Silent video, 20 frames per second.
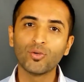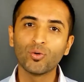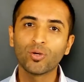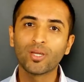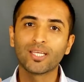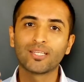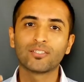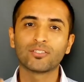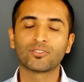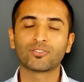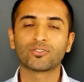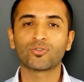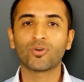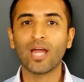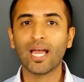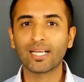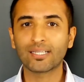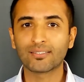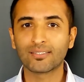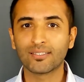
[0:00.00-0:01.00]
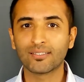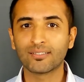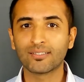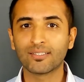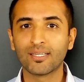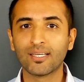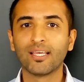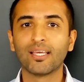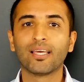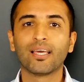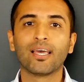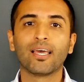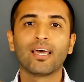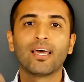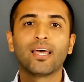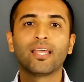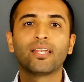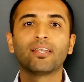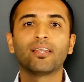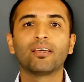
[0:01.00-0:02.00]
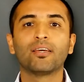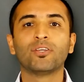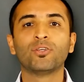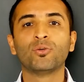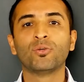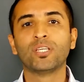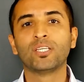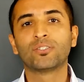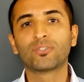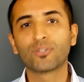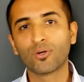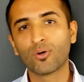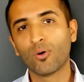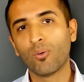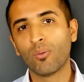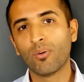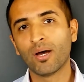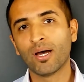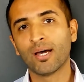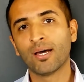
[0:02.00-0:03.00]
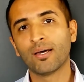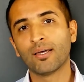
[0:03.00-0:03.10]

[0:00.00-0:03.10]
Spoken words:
you get distracted, and you need to go,